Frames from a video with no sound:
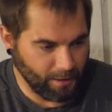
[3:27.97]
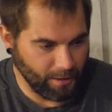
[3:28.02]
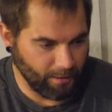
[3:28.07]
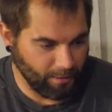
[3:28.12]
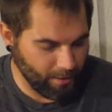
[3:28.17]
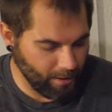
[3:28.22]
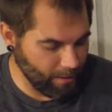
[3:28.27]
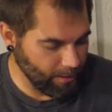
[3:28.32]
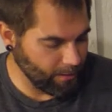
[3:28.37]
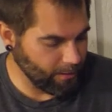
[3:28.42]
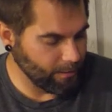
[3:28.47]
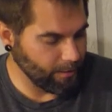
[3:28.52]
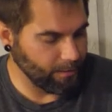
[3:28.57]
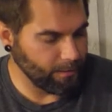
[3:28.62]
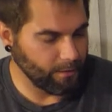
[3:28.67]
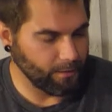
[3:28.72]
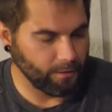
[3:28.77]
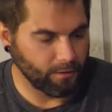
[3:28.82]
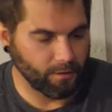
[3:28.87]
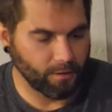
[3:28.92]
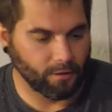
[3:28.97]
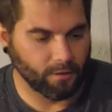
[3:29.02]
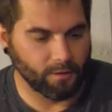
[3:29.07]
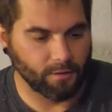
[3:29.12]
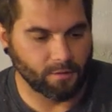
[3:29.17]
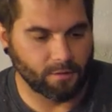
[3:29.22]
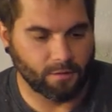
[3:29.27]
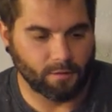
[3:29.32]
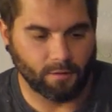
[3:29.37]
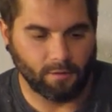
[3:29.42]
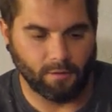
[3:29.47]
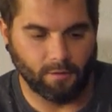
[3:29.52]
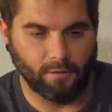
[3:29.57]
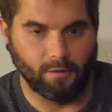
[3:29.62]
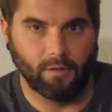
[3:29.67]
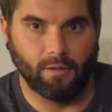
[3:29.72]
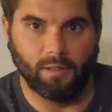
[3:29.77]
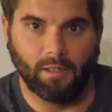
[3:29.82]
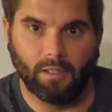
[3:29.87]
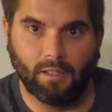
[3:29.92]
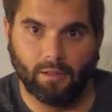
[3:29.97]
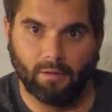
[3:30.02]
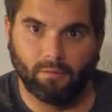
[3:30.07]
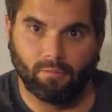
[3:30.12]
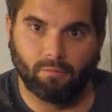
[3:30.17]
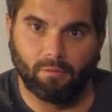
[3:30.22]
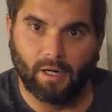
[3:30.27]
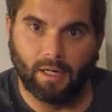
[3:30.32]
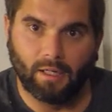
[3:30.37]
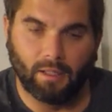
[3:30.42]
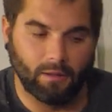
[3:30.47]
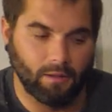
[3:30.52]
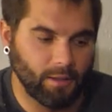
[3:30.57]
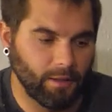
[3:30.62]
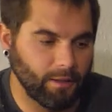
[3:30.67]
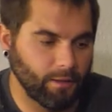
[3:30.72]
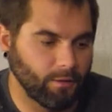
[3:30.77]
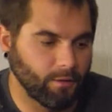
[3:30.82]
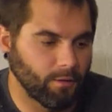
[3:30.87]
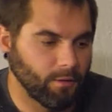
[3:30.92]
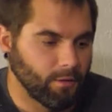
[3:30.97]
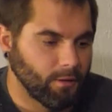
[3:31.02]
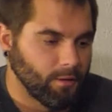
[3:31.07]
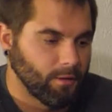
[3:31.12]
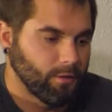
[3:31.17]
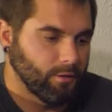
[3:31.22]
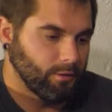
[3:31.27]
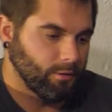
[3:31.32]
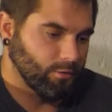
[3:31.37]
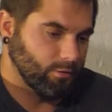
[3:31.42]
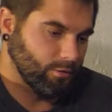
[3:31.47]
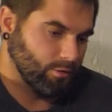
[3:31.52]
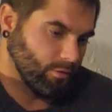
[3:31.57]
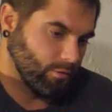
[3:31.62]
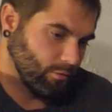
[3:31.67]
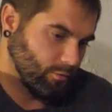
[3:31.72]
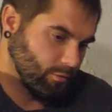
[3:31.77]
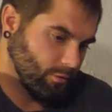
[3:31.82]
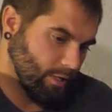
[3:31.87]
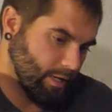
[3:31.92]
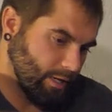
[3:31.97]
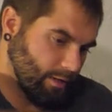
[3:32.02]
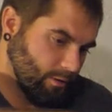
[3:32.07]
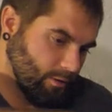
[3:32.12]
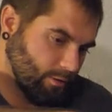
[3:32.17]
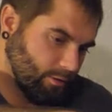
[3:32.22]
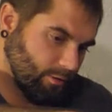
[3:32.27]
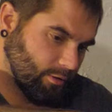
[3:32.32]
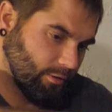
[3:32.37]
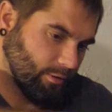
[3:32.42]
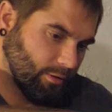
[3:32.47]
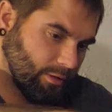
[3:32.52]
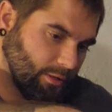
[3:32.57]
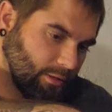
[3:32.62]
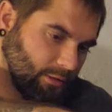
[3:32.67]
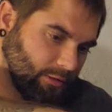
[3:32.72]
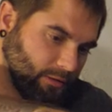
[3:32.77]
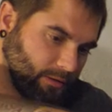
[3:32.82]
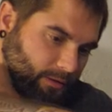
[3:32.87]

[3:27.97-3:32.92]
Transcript: And then there's the regulator. You screw that onto it.